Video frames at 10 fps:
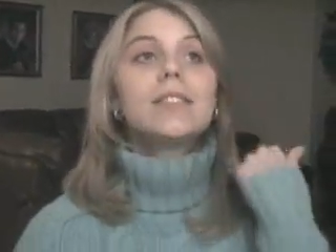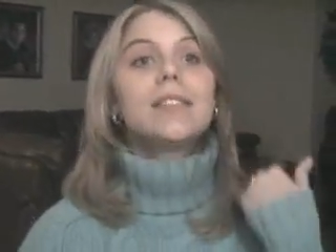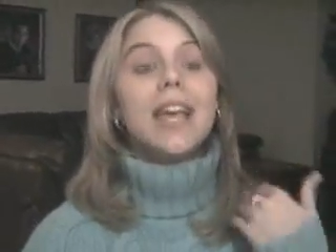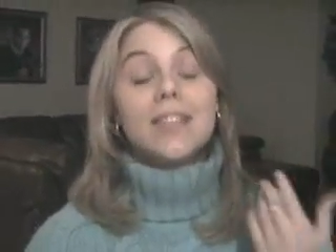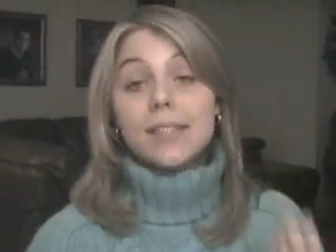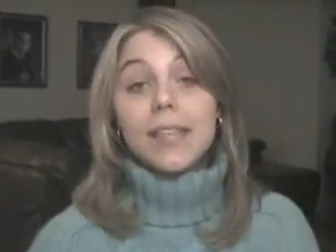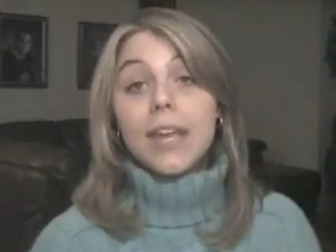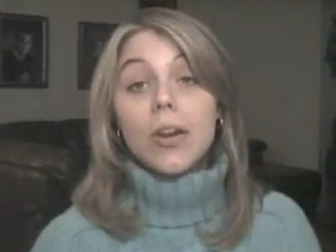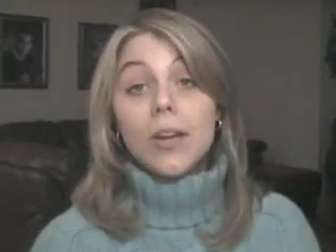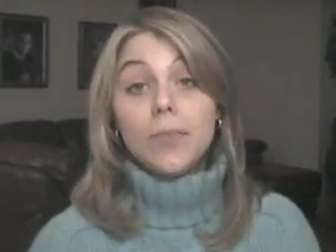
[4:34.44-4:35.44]
So it's
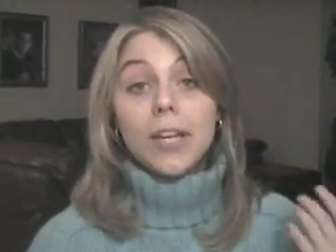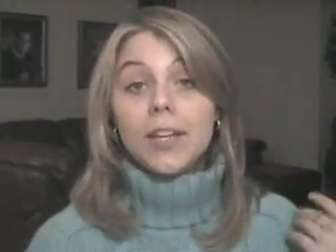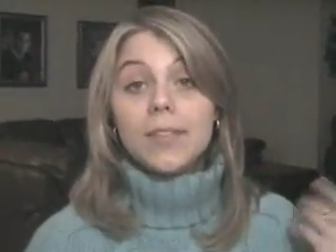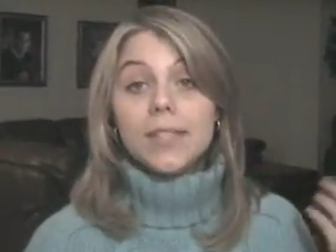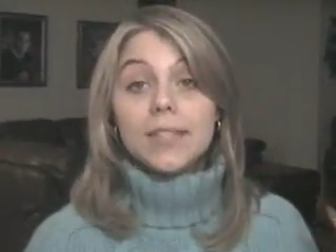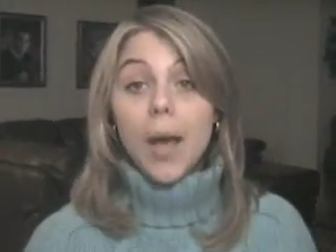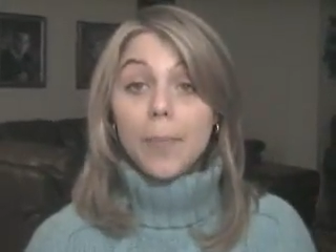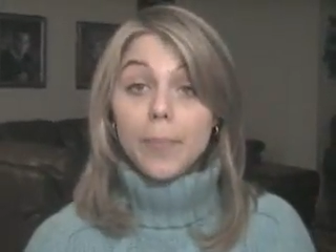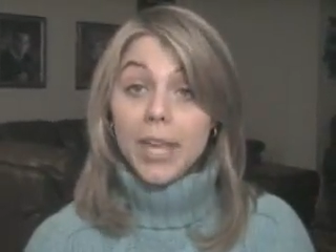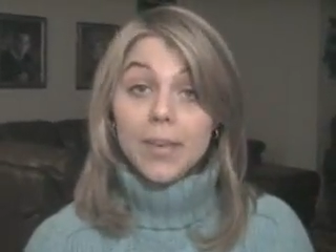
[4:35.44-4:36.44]
scary because
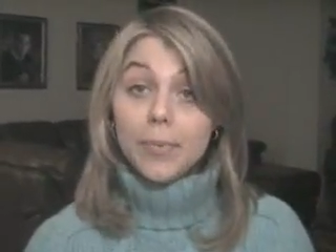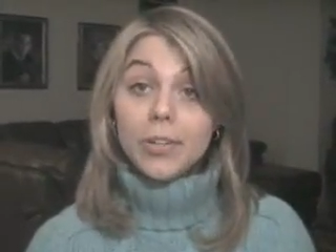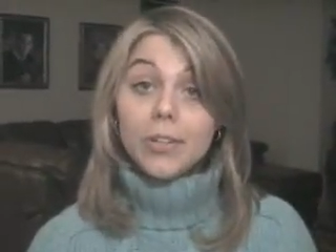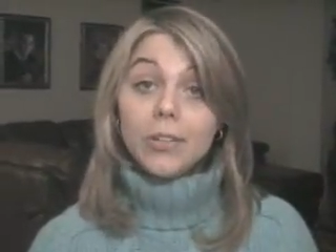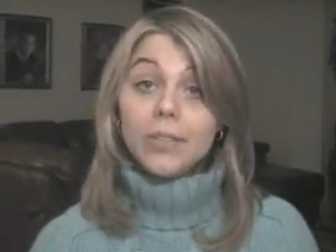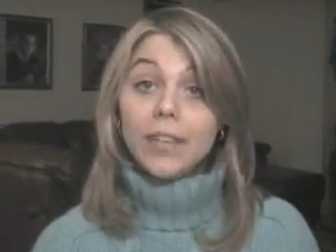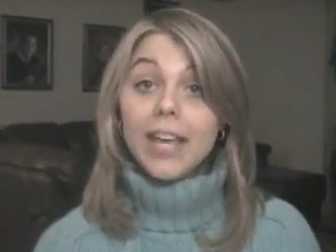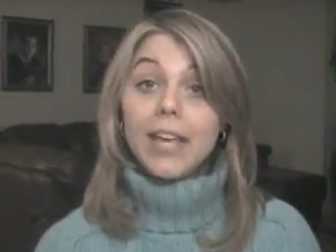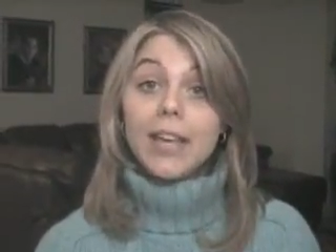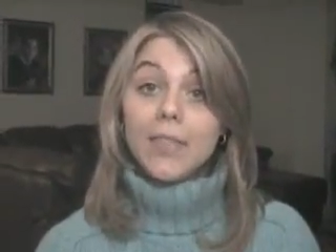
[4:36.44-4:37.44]
some people,
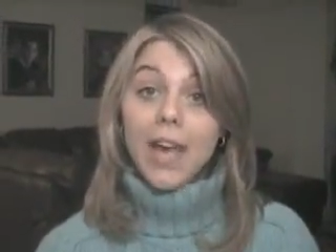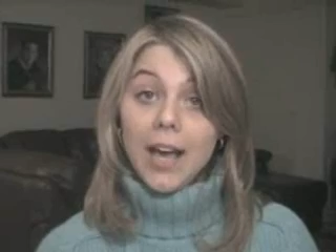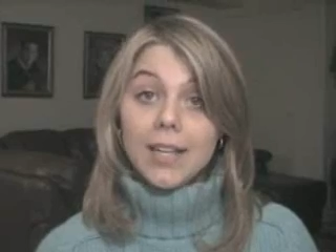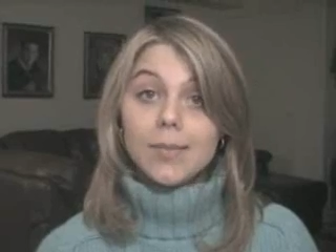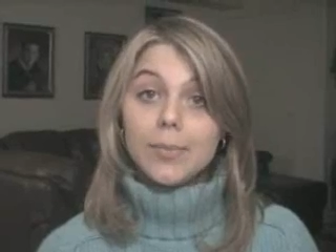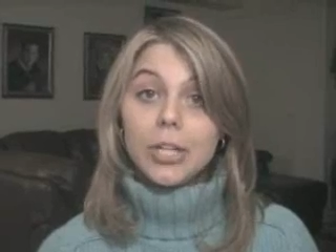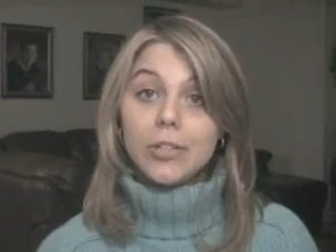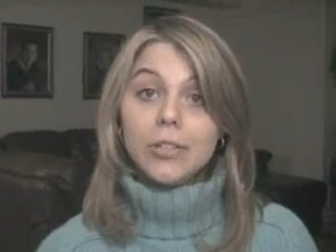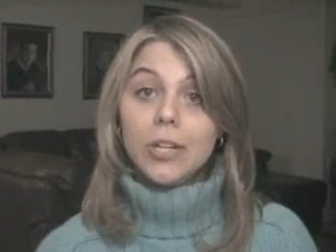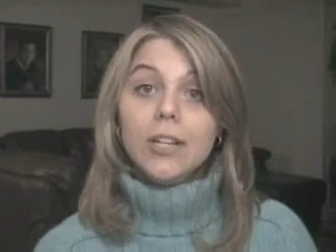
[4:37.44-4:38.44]
like in the
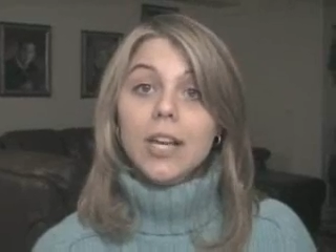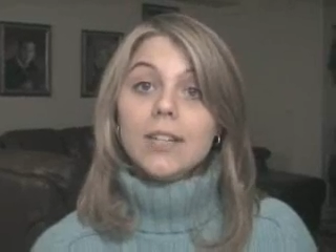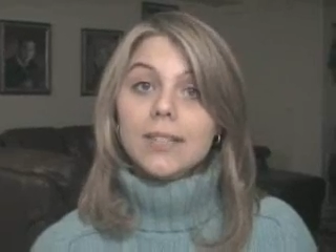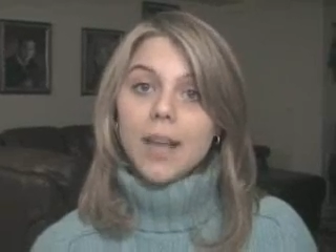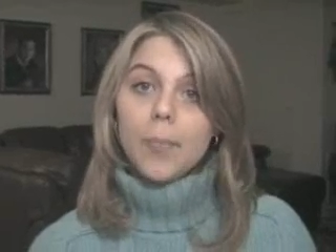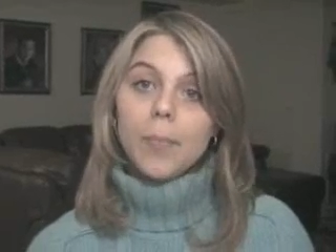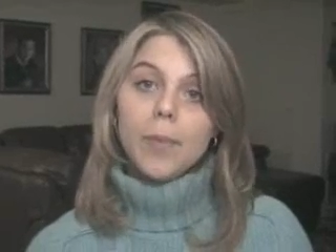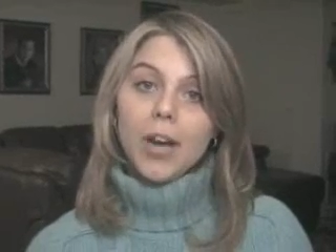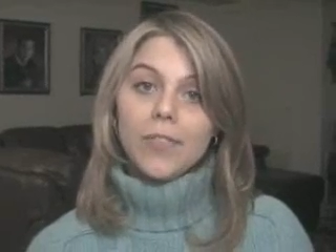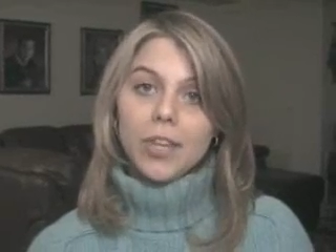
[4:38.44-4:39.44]
hospital,
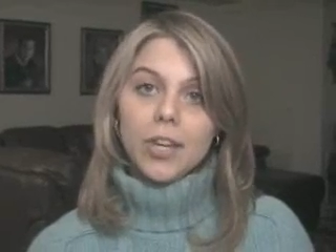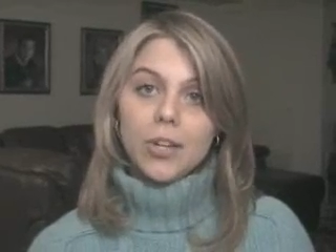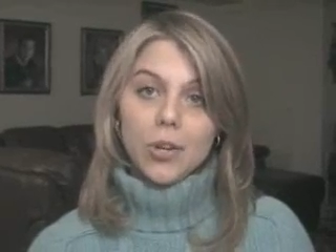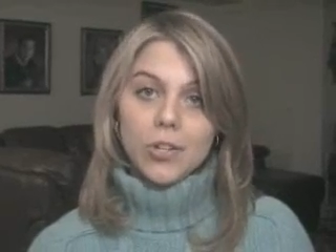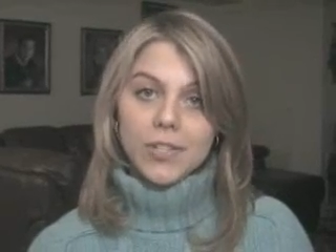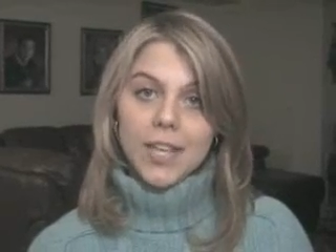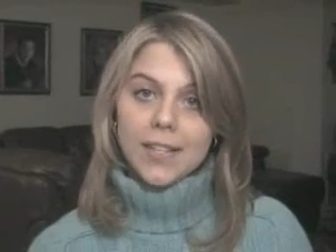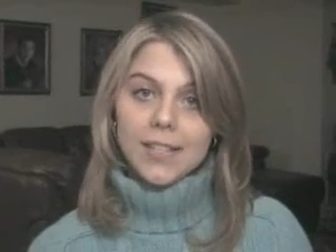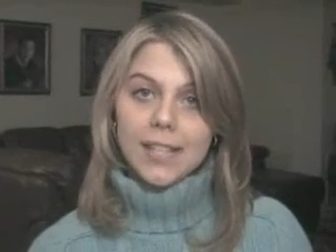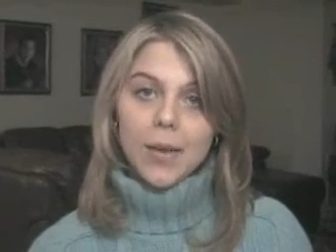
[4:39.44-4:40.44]
some of the
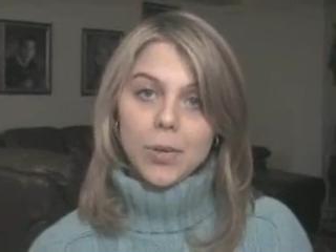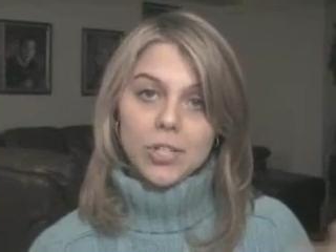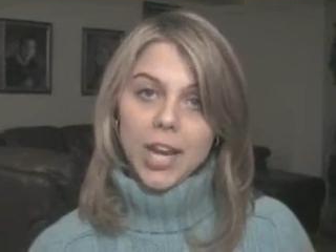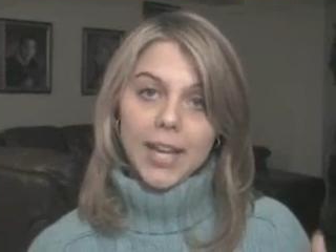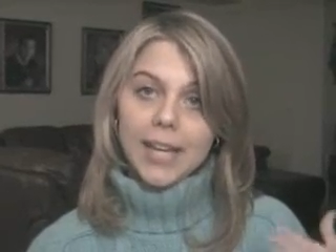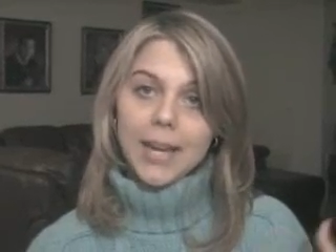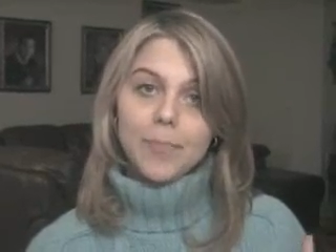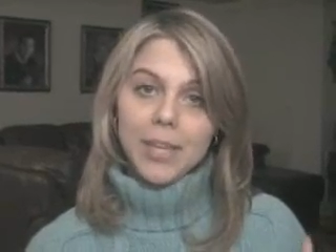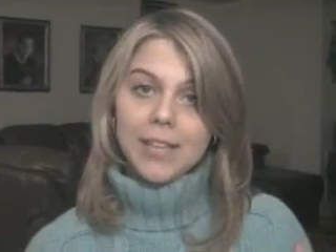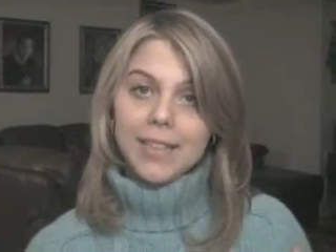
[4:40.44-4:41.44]
nurses that were checking
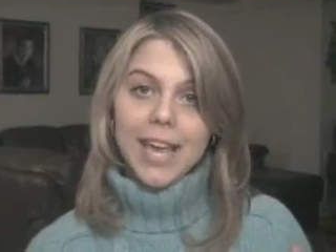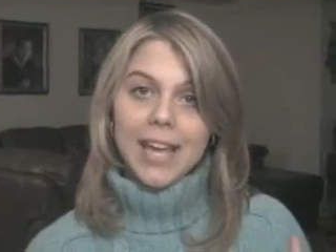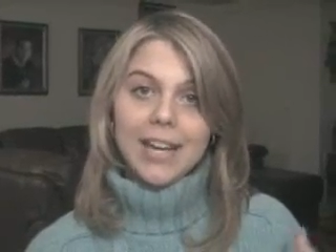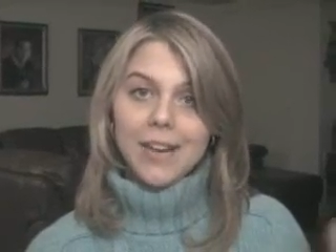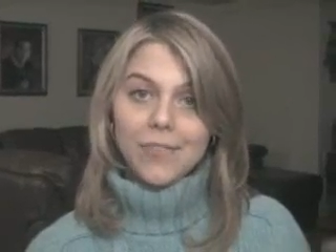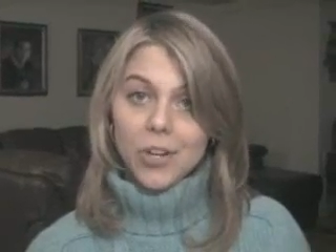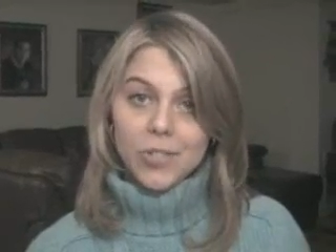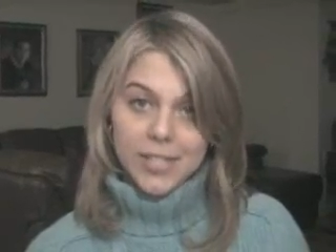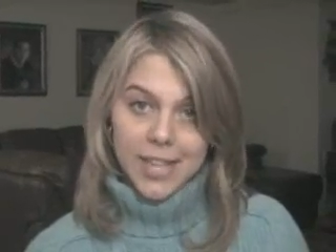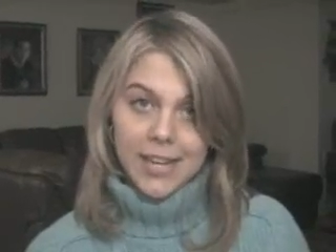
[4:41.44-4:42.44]
on me, they had never
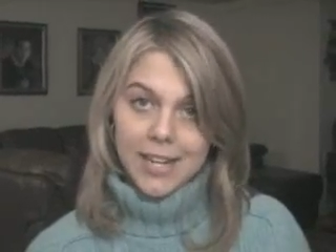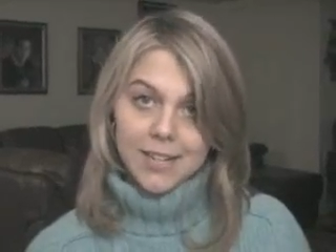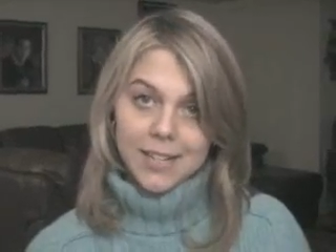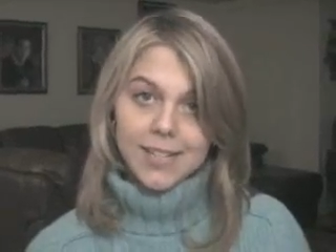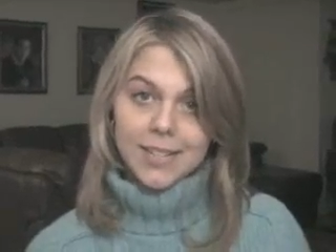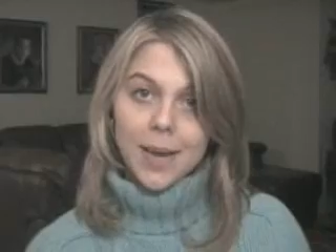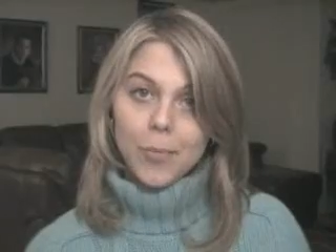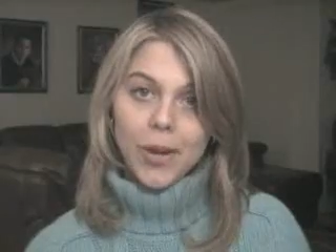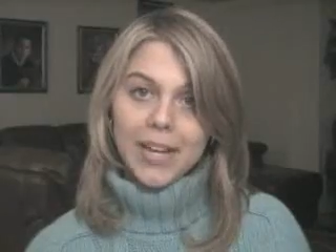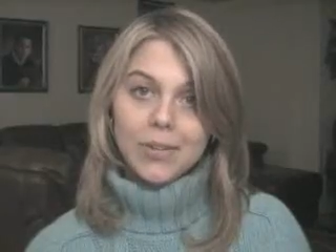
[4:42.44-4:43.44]
seen
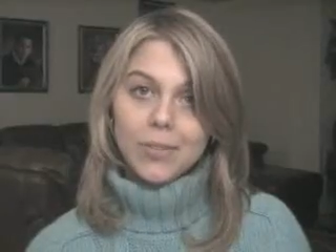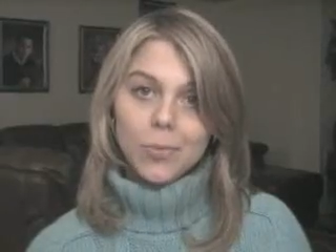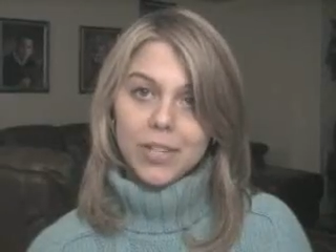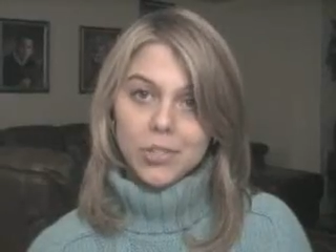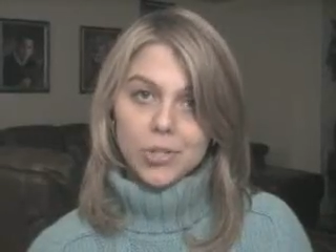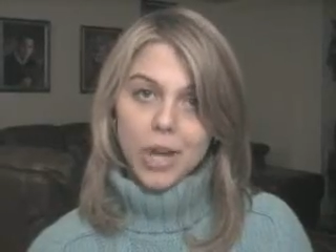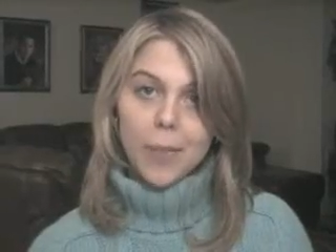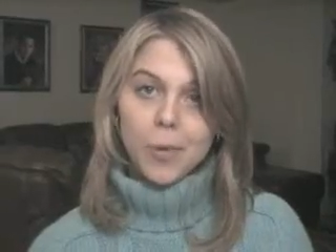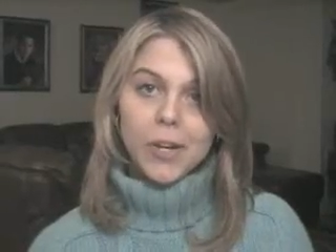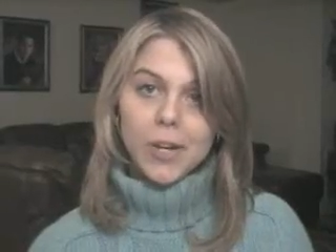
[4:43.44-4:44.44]
someone with
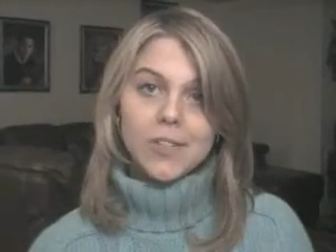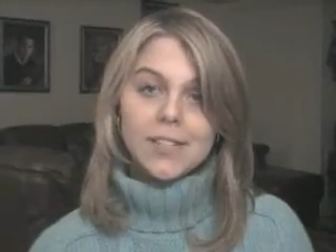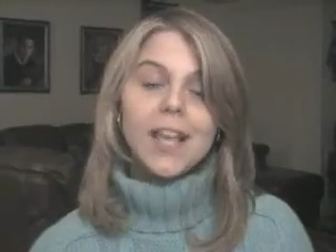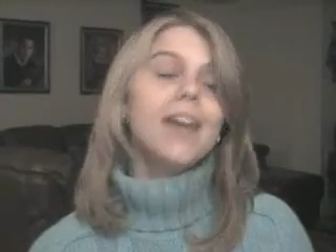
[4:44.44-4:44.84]
tremors.